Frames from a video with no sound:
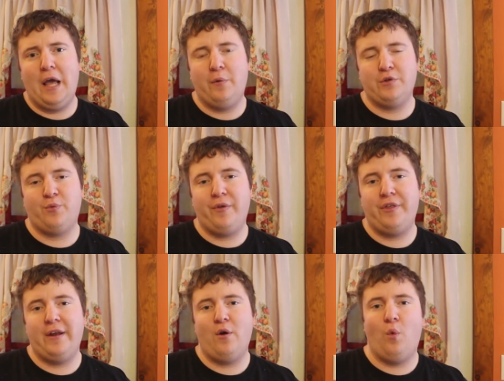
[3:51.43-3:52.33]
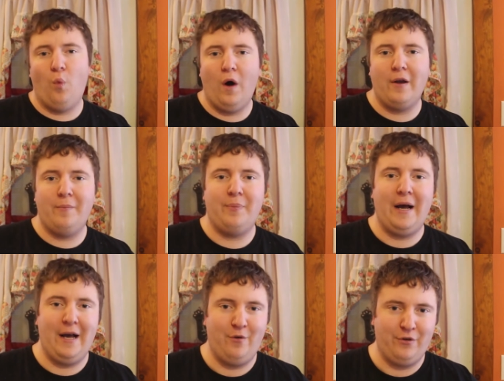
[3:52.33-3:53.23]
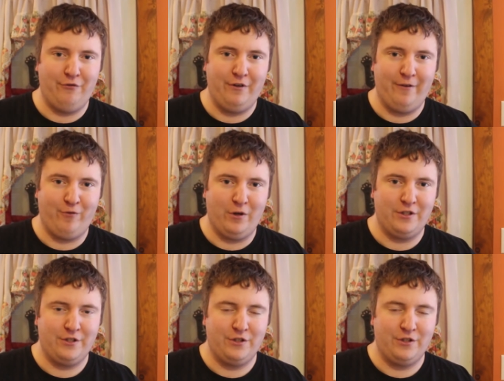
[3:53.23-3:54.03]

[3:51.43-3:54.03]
it was within one pound of difference.